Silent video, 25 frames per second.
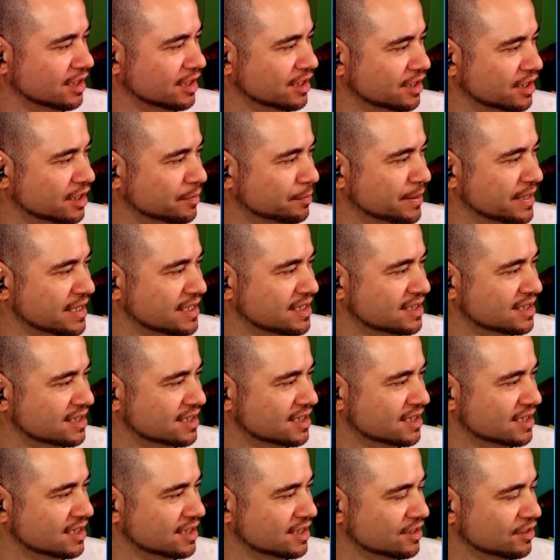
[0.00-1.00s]
the
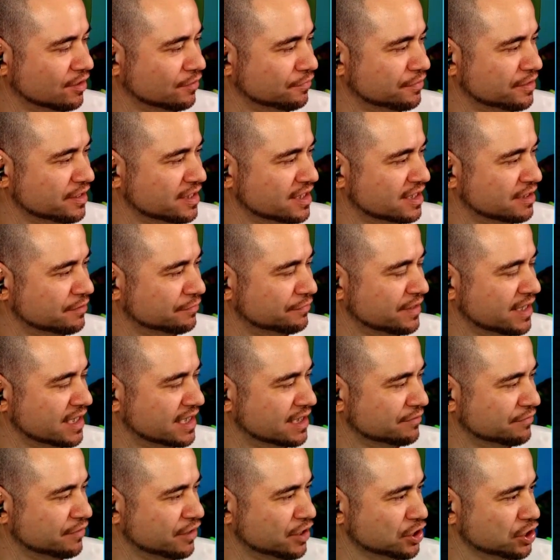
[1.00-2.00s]
beast of the
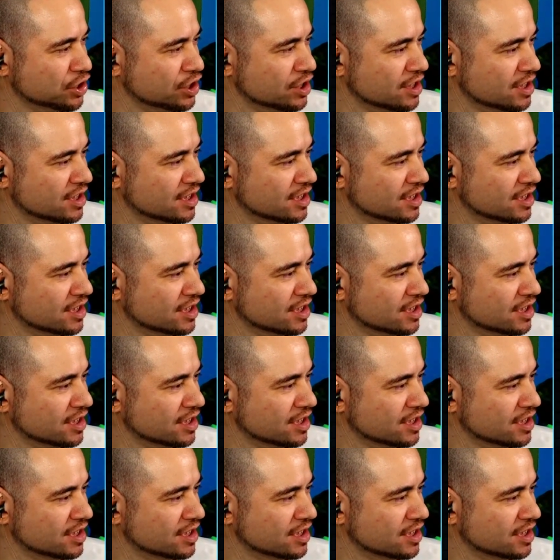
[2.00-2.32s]
definitive version